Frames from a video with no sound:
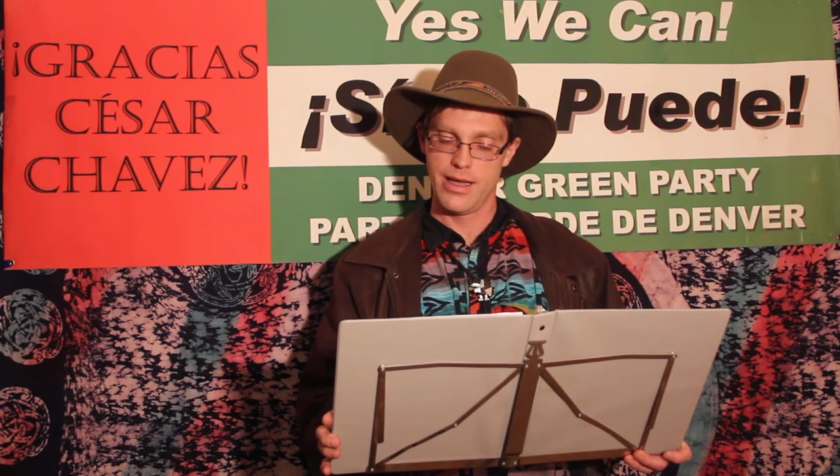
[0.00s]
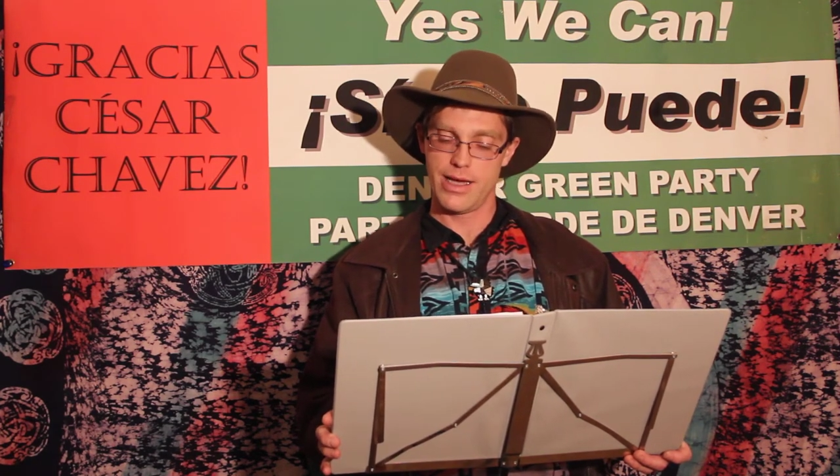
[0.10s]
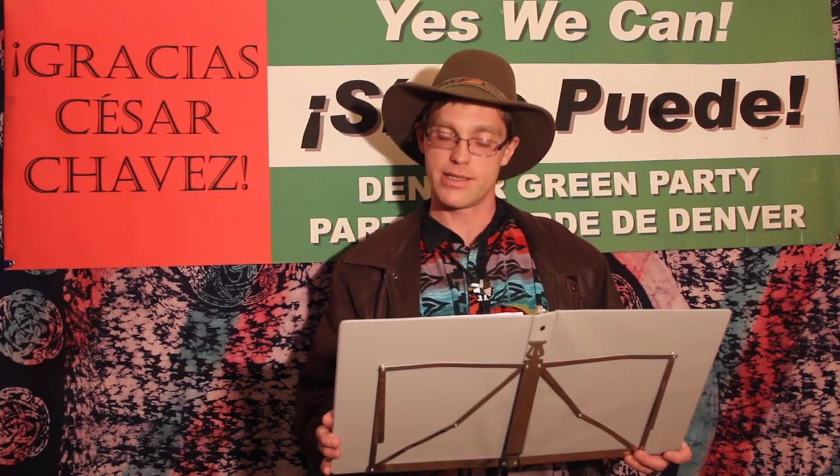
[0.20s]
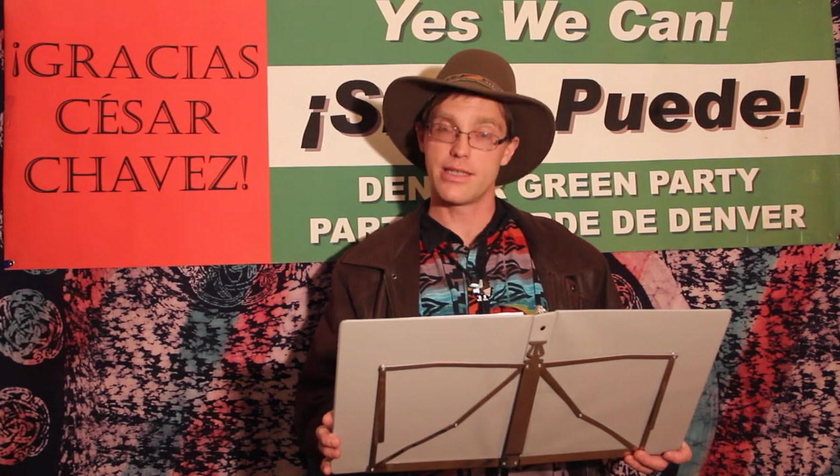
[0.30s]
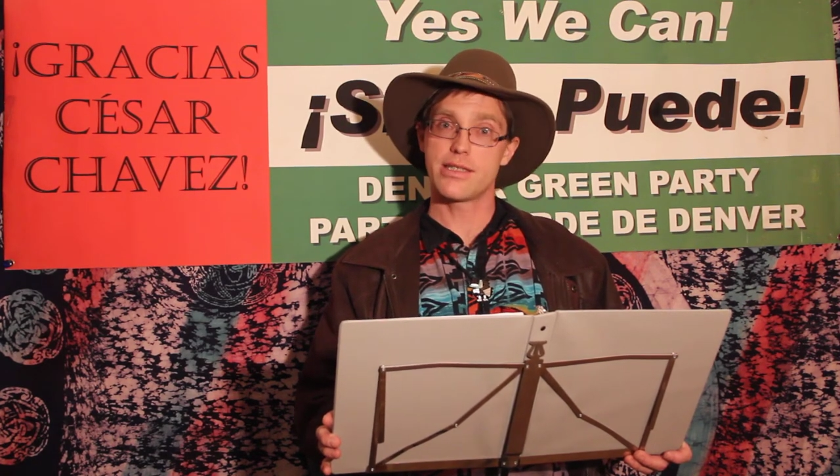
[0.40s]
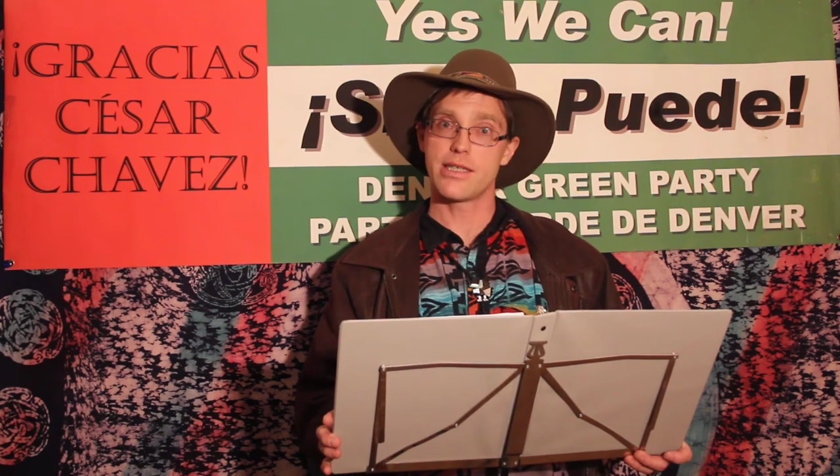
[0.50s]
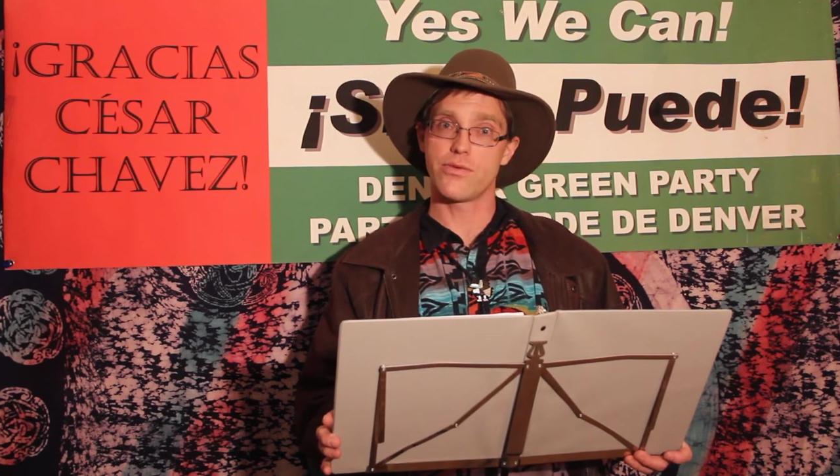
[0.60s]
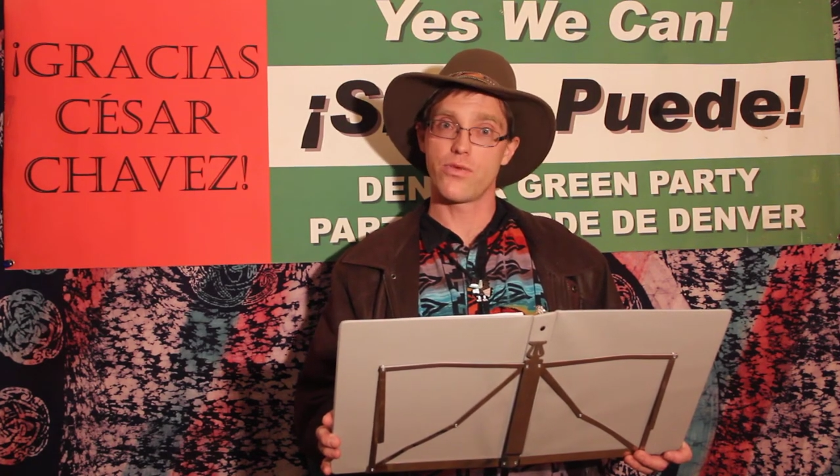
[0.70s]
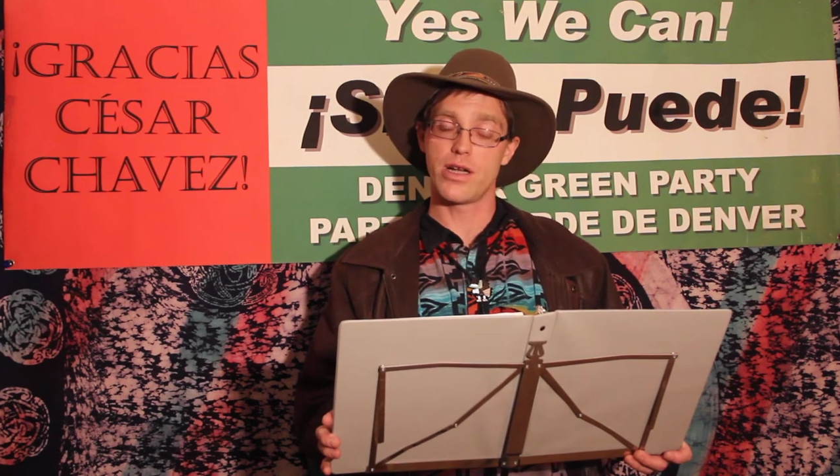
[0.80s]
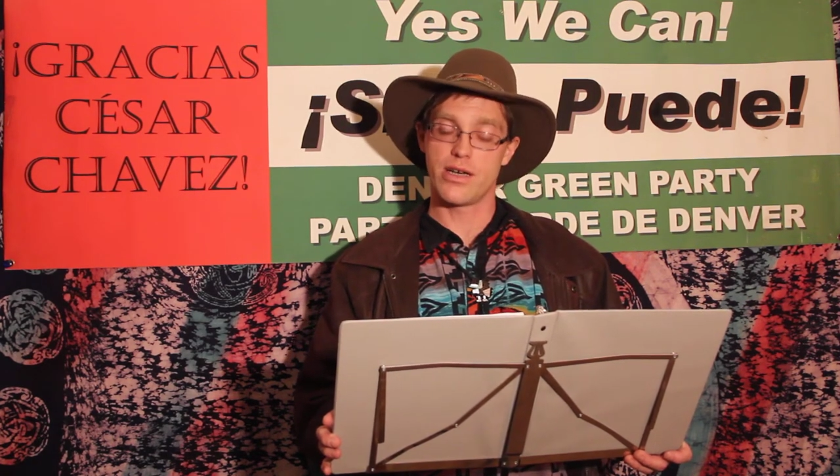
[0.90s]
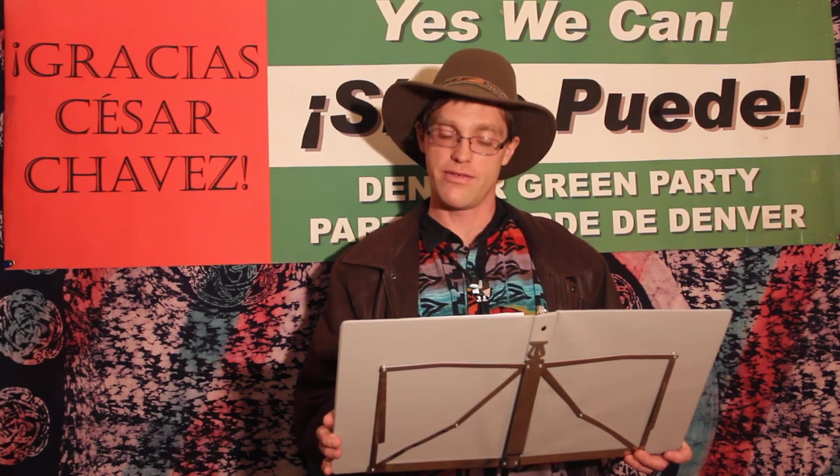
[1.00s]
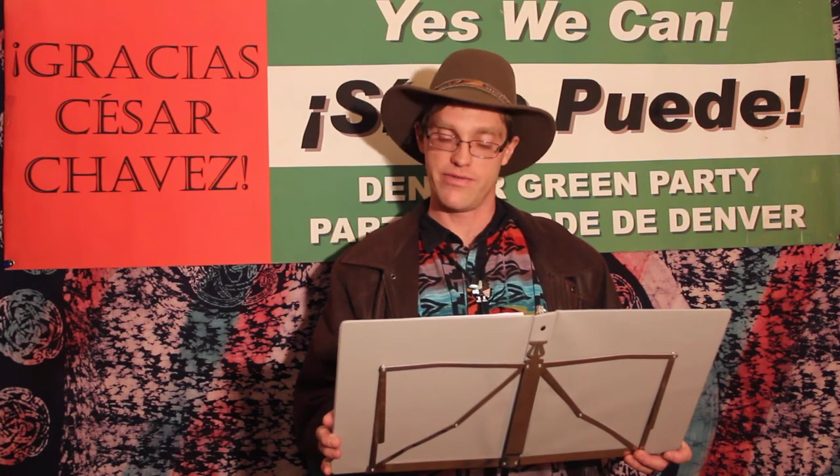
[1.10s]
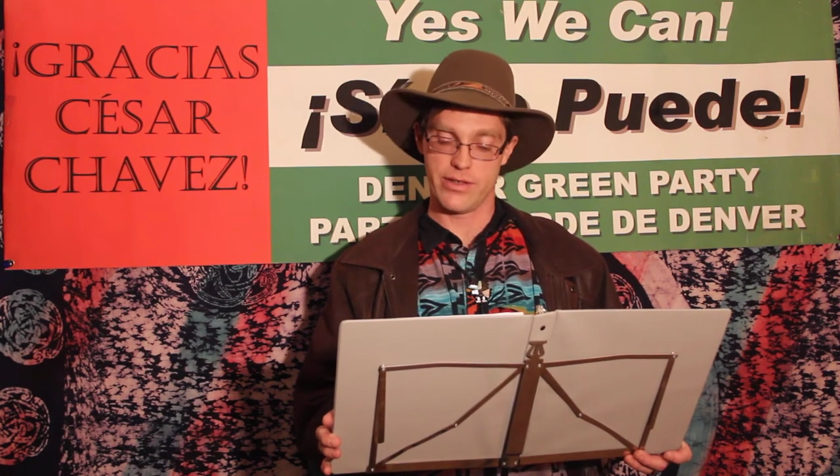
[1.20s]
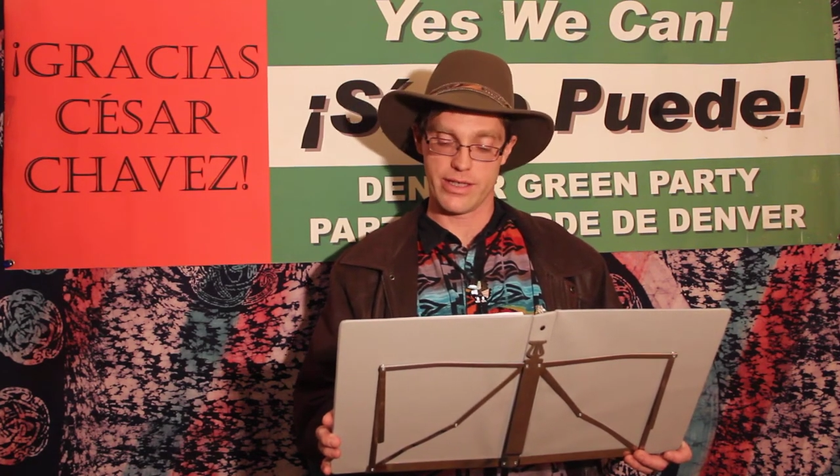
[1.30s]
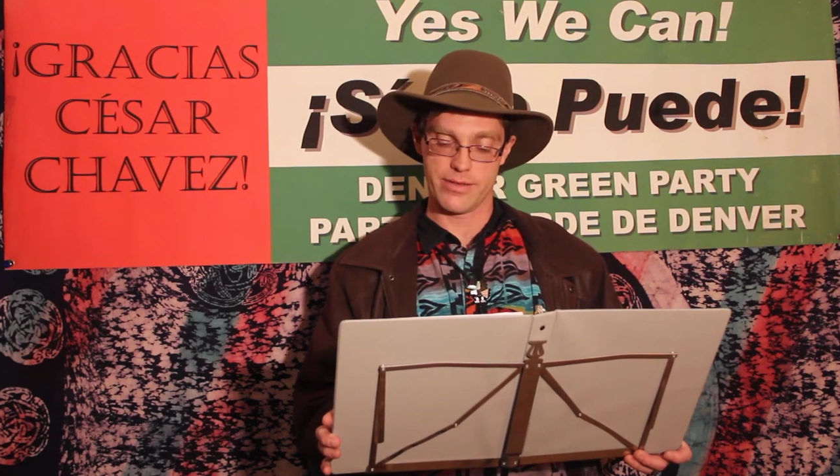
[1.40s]
as instant
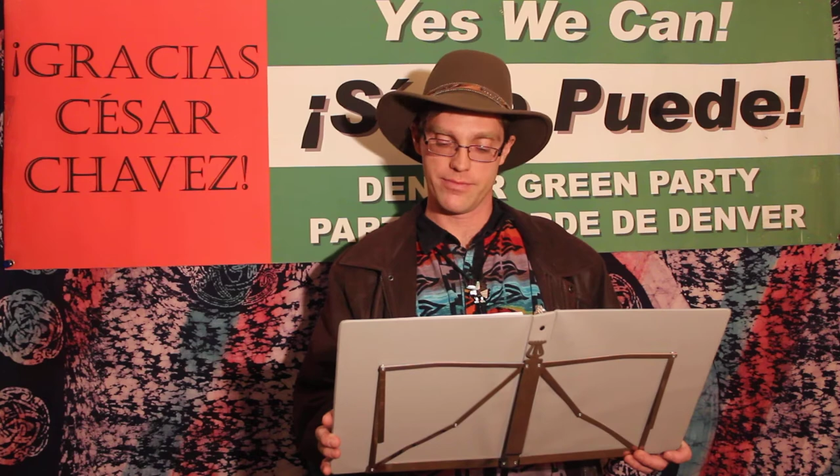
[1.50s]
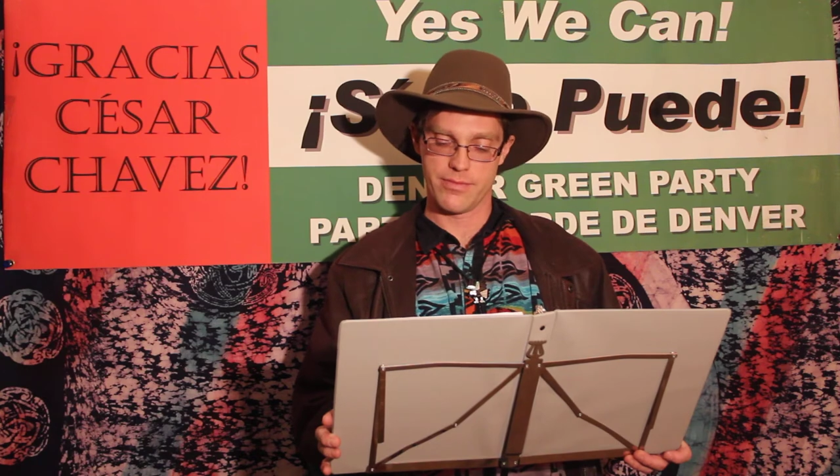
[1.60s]
runoff voting.